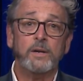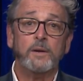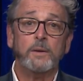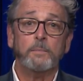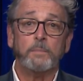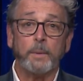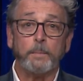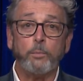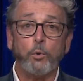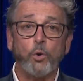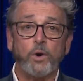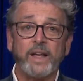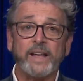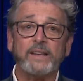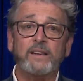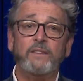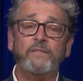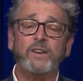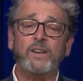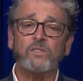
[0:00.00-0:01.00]
But port
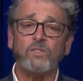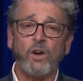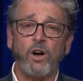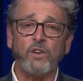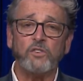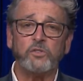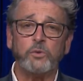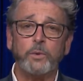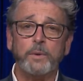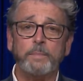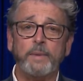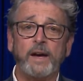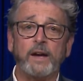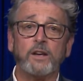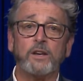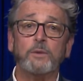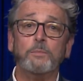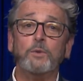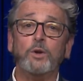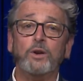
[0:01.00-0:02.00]
activities also
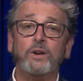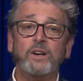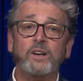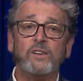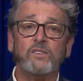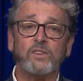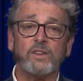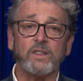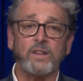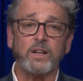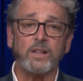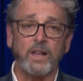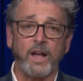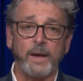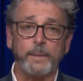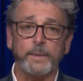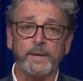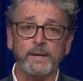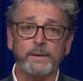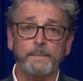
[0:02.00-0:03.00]
impact communities and the
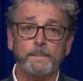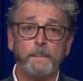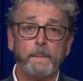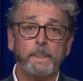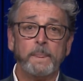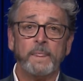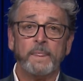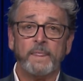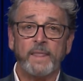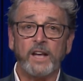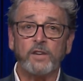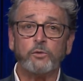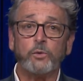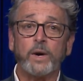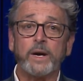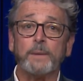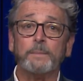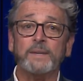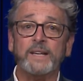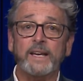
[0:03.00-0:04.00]
climate. That's
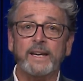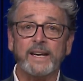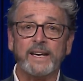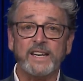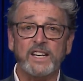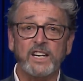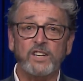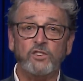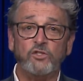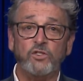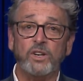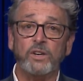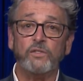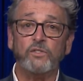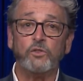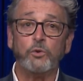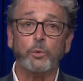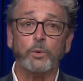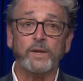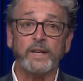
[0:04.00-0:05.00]
why I'm leading
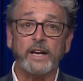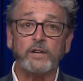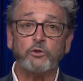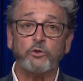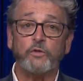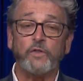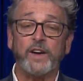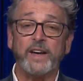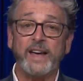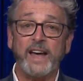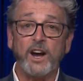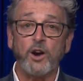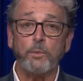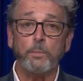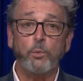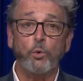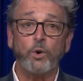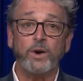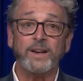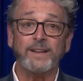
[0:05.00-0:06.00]
initiatives to electrify
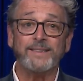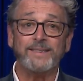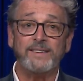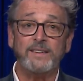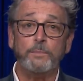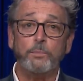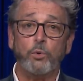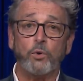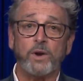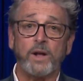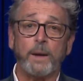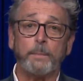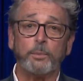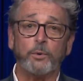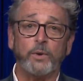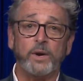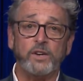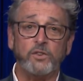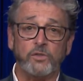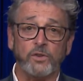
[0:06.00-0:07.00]
airport and seaport
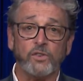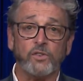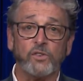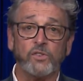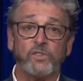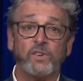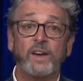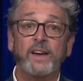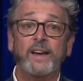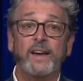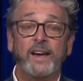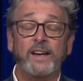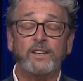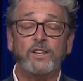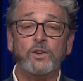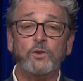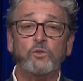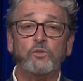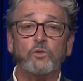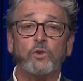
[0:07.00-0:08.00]
operations and
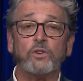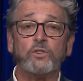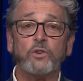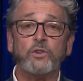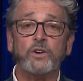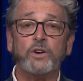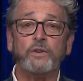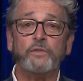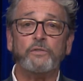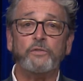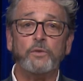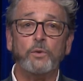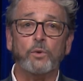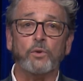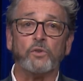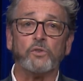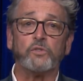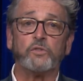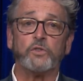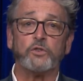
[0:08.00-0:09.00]
to use alternative
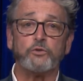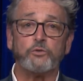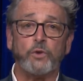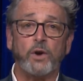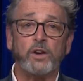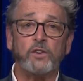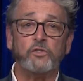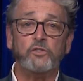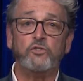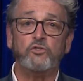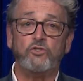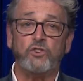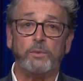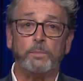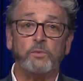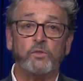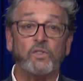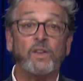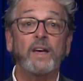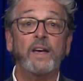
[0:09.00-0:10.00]
fuels for trucks,
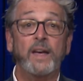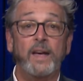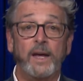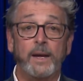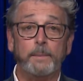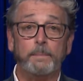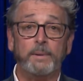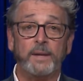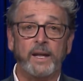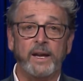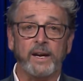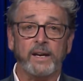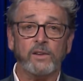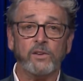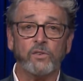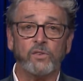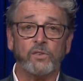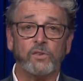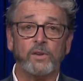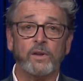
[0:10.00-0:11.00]
ships, and
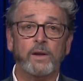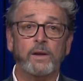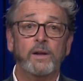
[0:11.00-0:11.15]
planes.